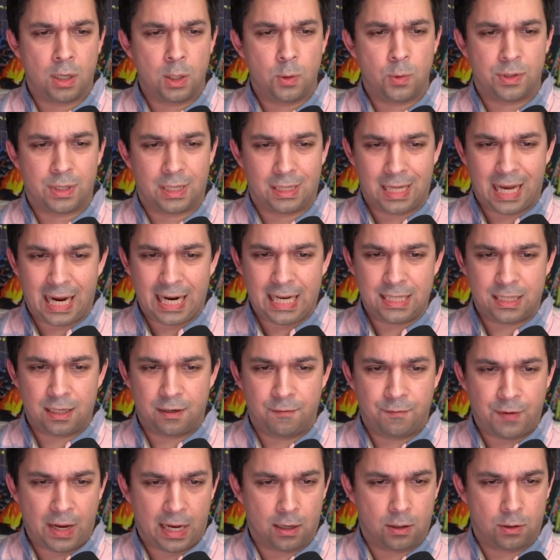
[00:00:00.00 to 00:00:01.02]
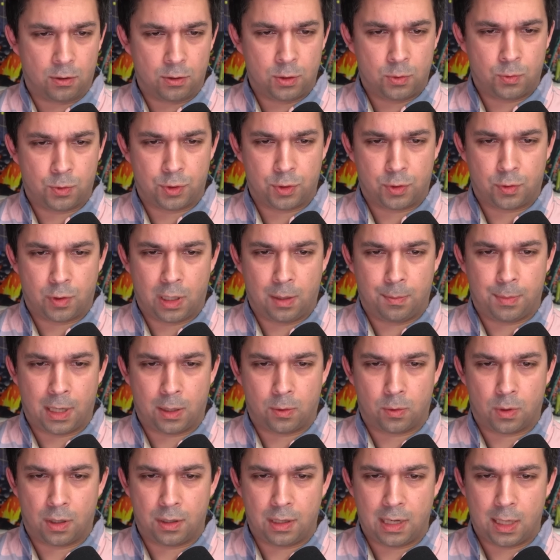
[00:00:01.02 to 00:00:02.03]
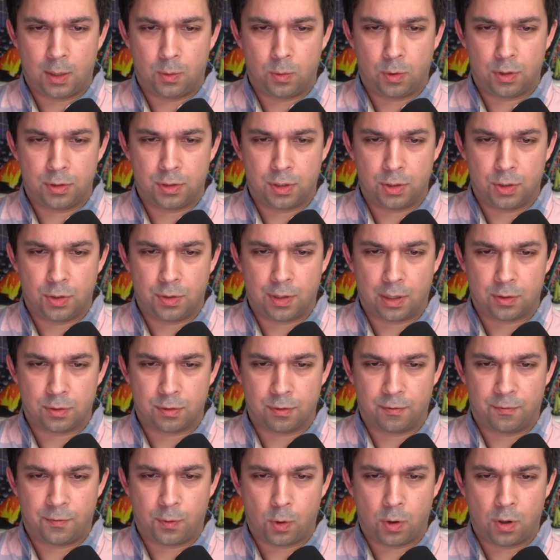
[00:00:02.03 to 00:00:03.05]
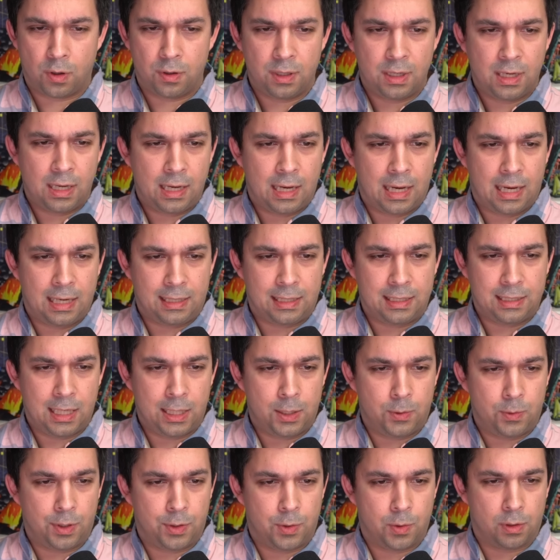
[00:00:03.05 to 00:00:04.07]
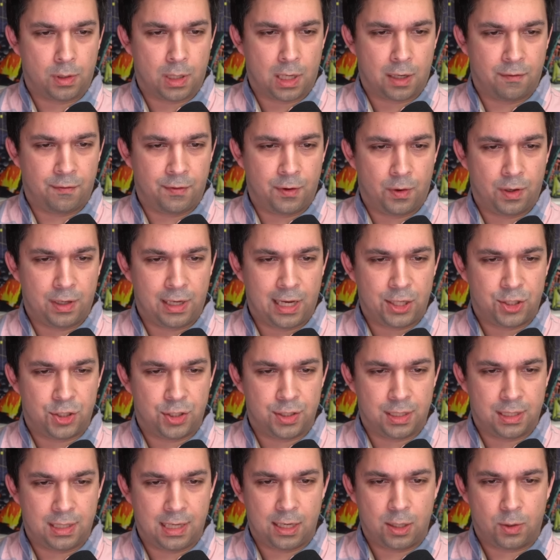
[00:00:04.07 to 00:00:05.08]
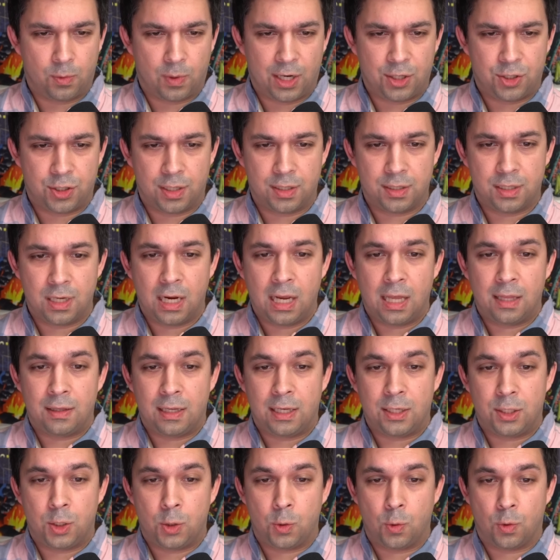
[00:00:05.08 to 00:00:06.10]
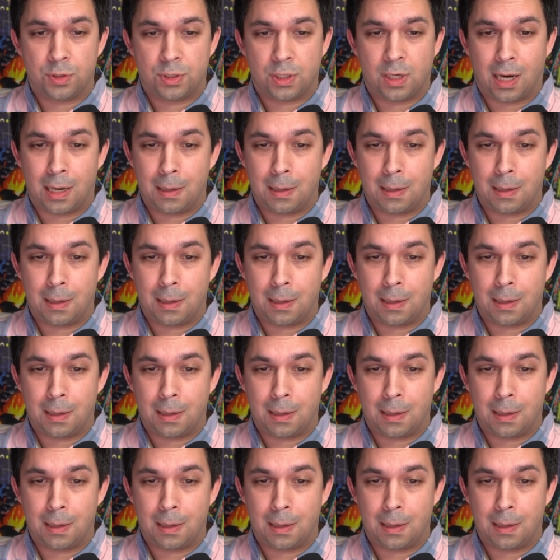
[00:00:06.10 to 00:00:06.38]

with Lines and Veils, which was created by Ron Edwards in 2004, and continuing through a lot of variations and iterations, these tools got